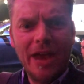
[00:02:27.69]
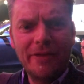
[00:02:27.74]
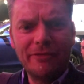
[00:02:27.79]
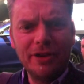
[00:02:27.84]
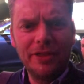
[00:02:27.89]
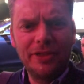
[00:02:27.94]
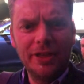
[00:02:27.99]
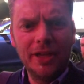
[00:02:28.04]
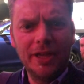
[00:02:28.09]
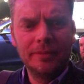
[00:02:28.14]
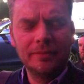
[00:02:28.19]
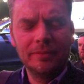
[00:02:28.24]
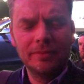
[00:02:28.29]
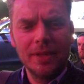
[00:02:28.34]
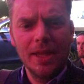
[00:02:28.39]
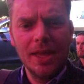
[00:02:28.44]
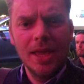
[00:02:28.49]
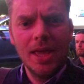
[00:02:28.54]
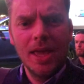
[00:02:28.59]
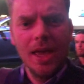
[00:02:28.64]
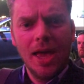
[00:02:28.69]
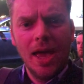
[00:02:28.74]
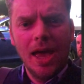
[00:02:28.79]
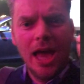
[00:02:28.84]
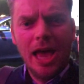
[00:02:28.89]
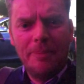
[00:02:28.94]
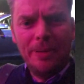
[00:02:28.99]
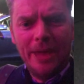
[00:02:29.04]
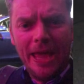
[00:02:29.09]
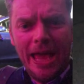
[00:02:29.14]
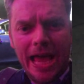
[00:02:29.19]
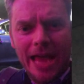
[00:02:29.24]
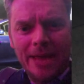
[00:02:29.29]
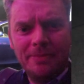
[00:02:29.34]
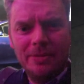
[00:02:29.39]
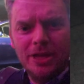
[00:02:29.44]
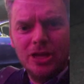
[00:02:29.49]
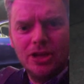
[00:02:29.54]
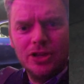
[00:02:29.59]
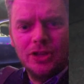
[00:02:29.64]
a picture of the third row.
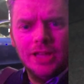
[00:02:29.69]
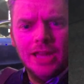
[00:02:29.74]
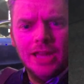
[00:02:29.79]
They are